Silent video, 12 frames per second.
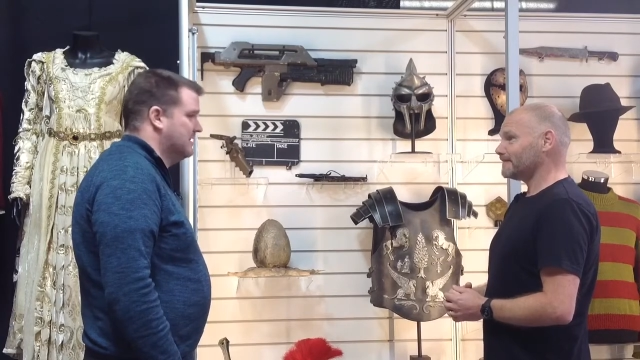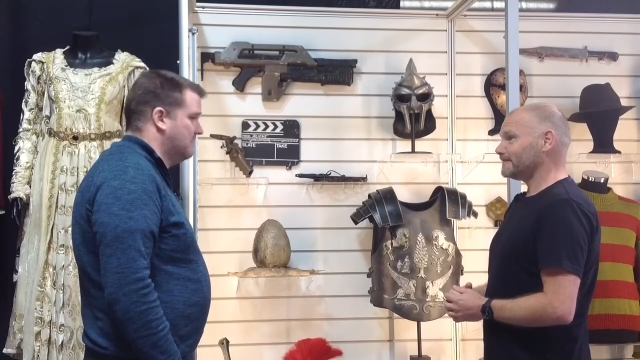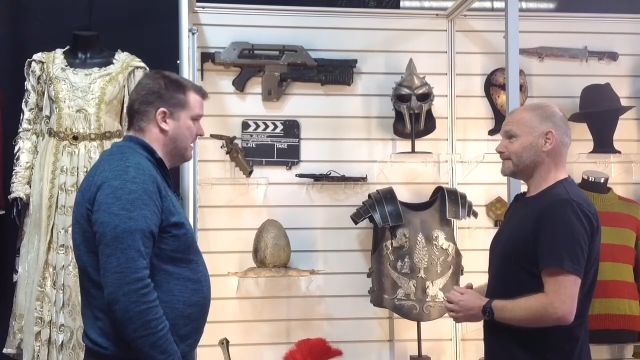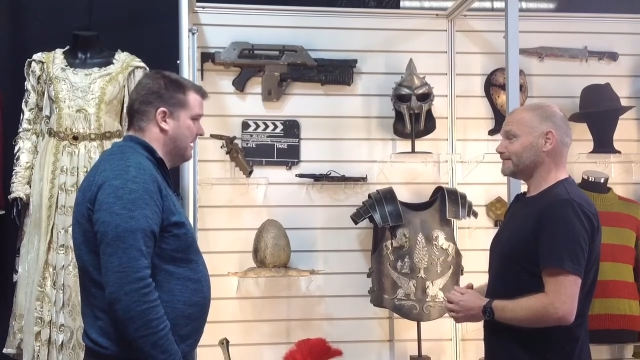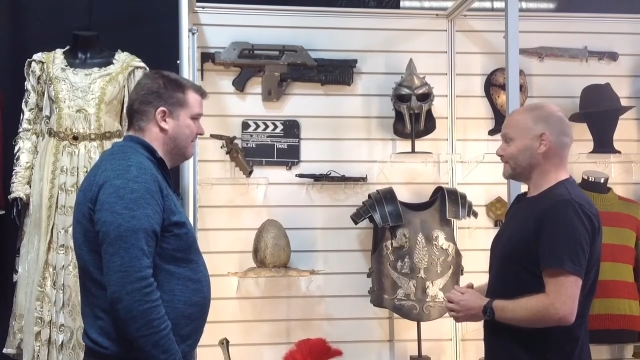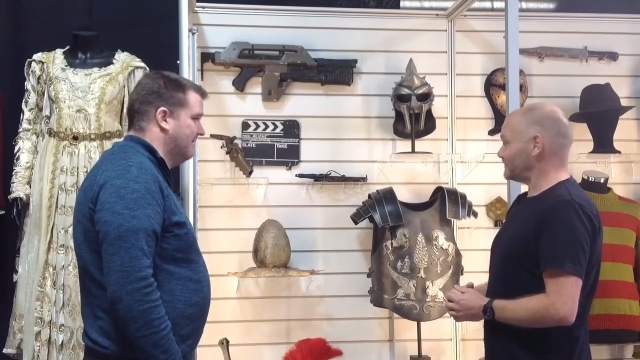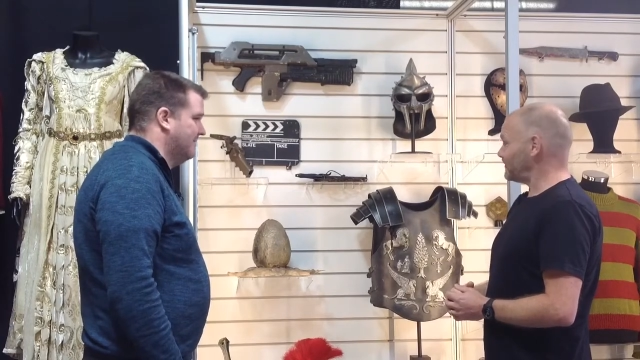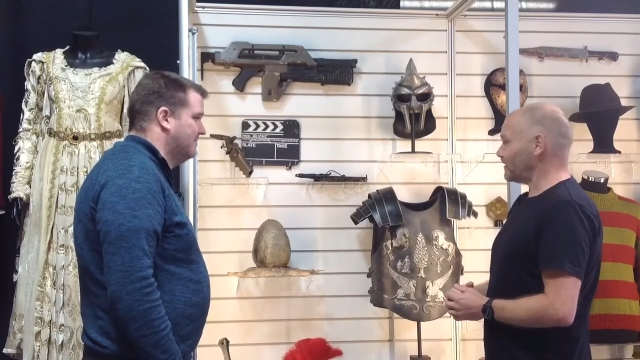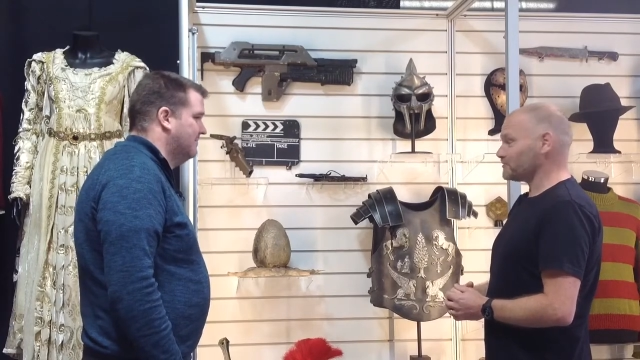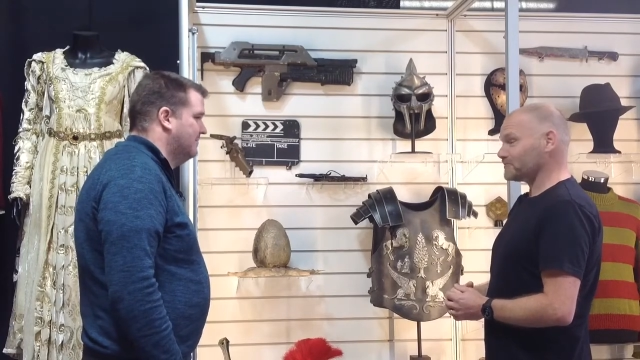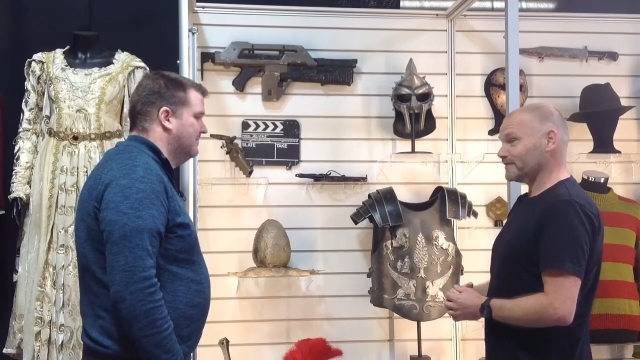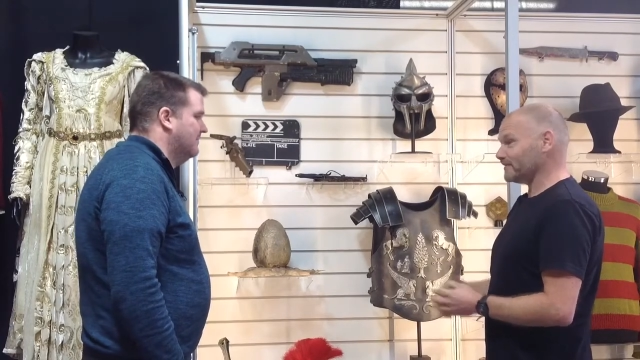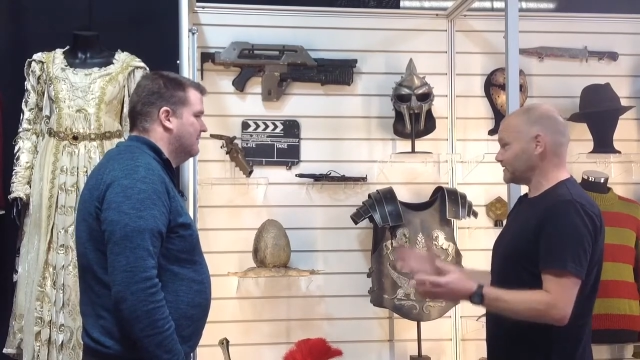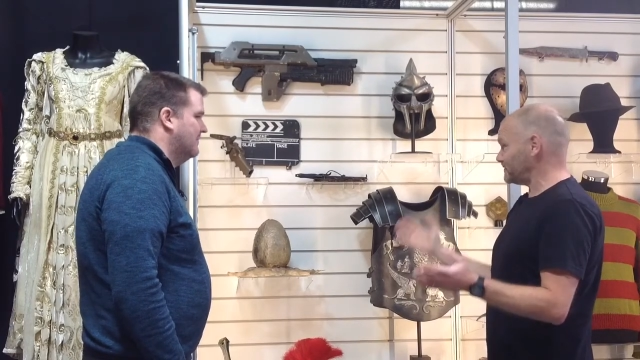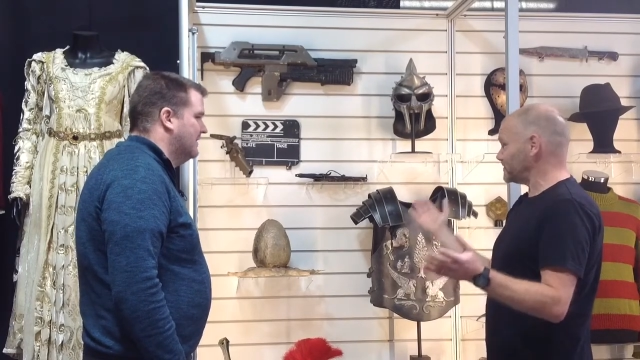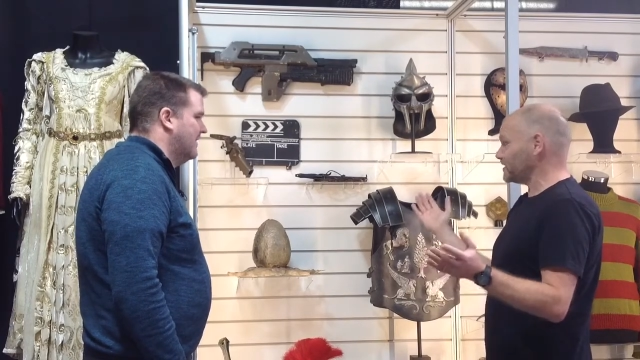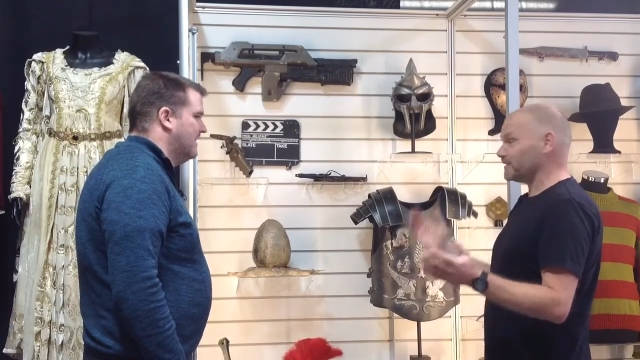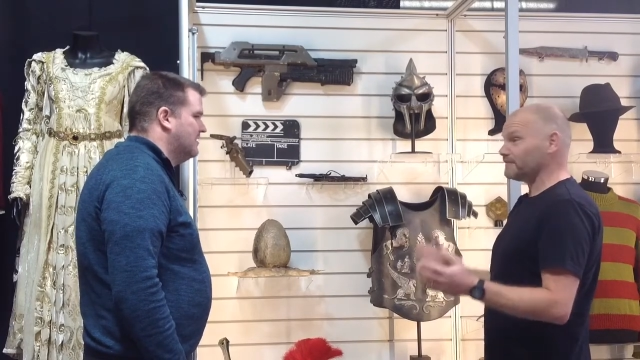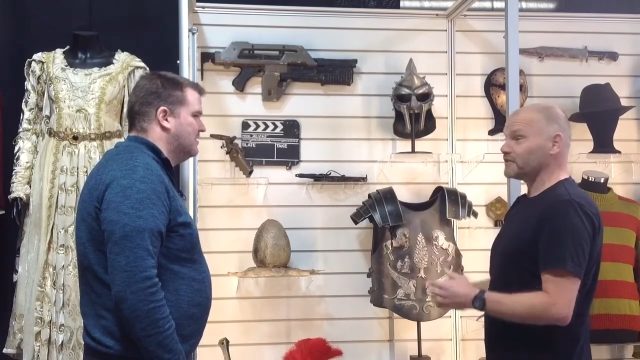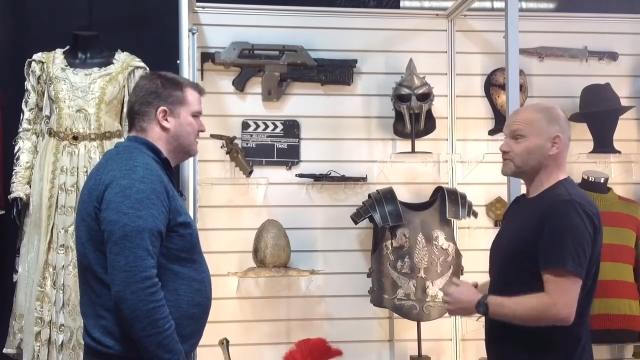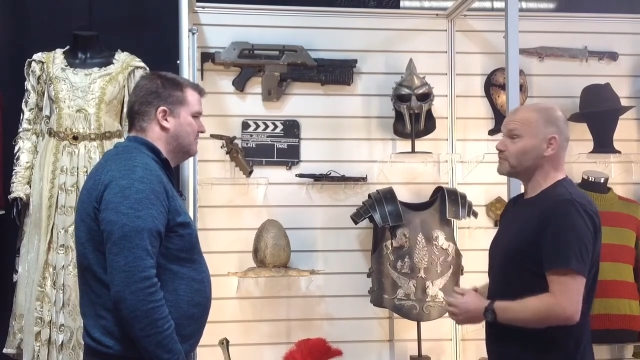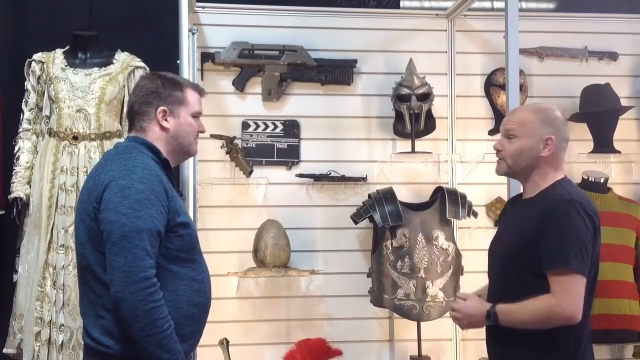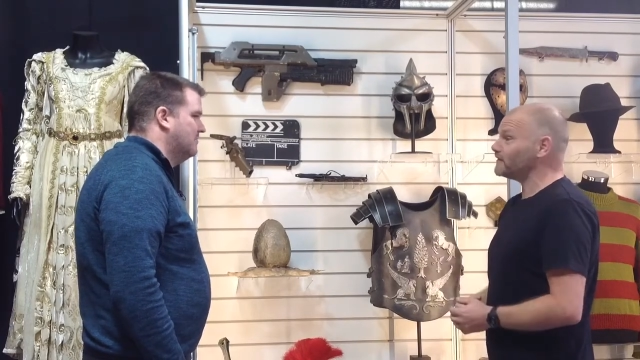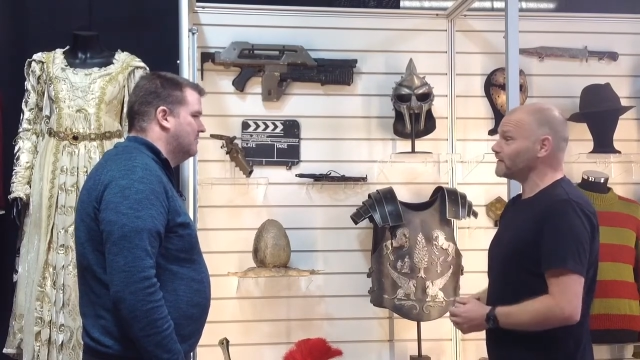Speaker 1: about, as far as that's certainly Asian. the first one we've
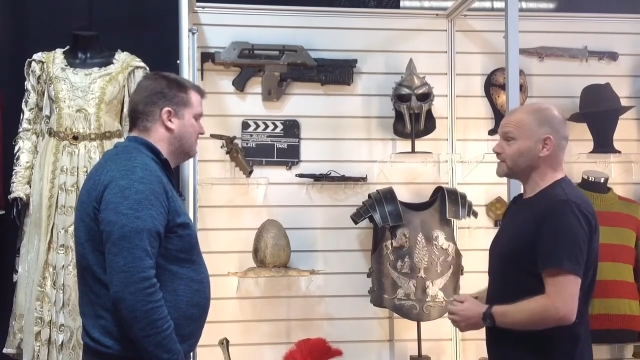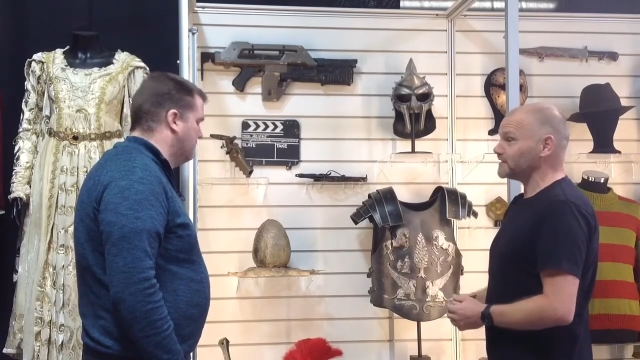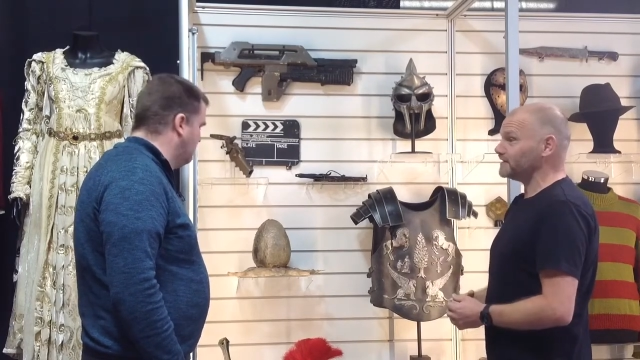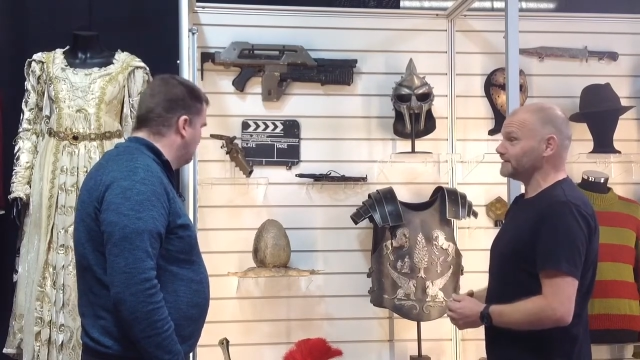ever seen.